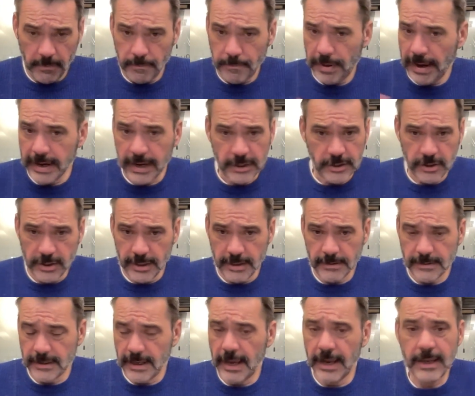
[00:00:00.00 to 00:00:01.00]

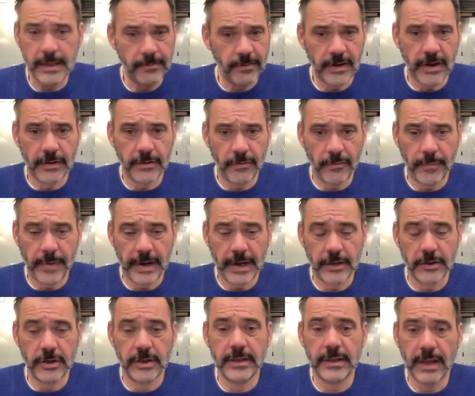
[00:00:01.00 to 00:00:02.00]
packagings, every kind of
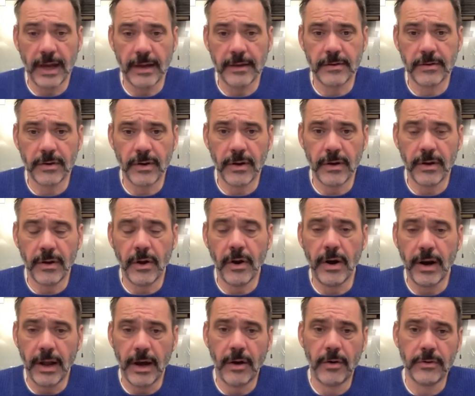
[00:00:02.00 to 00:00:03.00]
packaging that
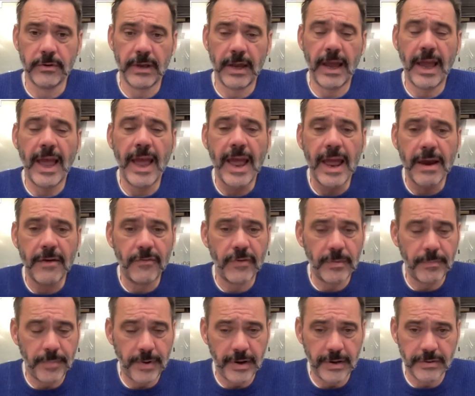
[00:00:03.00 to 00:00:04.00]
allowed every
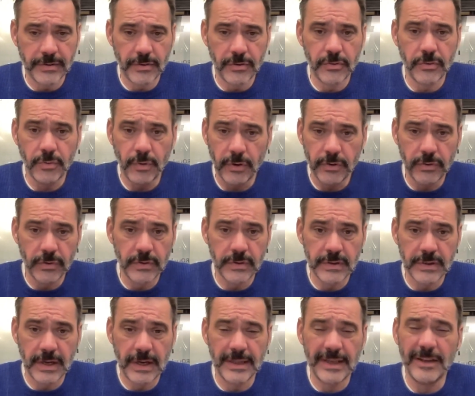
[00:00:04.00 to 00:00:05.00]
person to
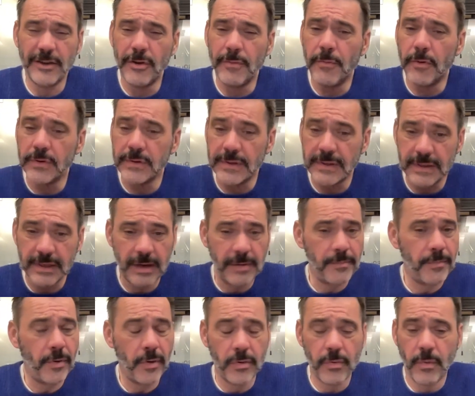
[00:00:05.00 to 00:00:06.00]
understand in the most
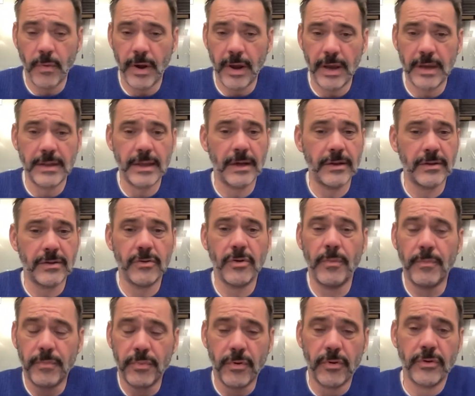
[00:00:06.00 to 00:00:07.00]
simple way that the
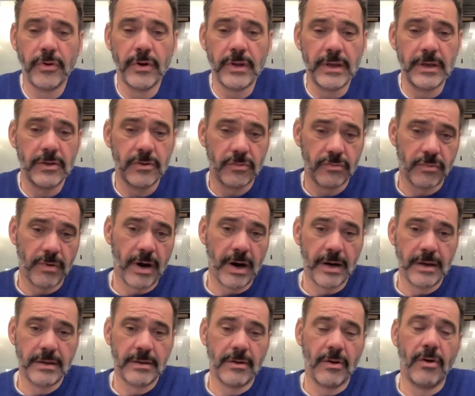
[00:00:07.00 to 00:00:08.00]
product is
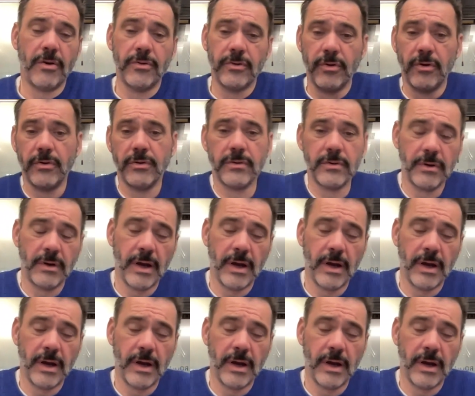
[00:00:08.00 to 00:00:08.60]
right or not.